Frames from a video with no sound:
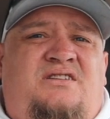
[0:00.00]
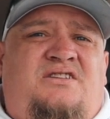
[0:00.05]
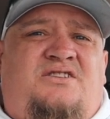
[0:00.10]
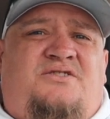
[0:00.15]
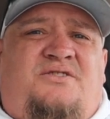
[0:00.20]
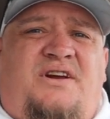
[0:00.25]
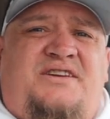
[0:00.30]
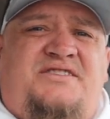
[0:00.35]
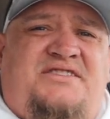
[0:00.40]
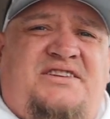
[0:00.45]

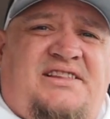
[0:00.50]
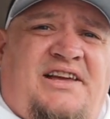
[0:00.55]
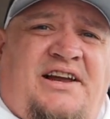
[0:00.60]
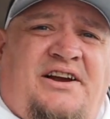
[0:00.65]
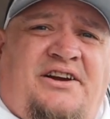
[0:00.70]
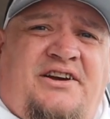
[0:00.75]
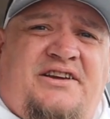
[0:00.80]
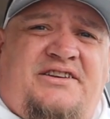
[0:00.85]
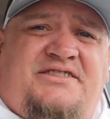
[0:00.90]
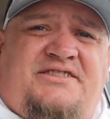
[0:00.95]
Crazy
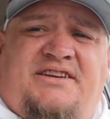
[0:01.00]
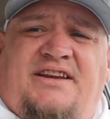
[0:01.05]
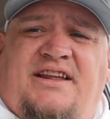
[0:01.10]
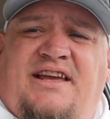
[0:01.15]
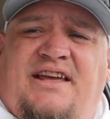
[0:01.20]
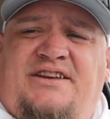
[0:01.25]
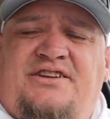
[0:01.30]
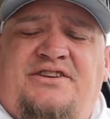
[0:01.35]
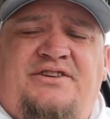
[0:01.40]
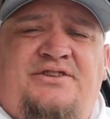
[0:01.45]
Larry's
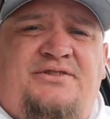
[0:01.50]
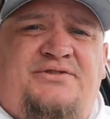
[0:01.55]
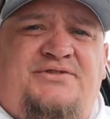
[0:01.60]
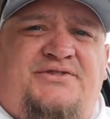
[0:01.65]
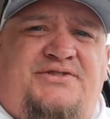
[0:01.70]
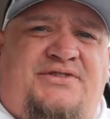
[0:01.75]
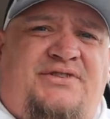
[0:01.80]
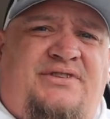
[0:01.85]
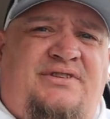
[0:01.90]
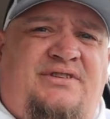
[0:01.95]
today,
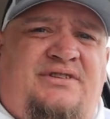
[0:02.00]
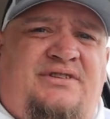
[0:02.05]
dudes.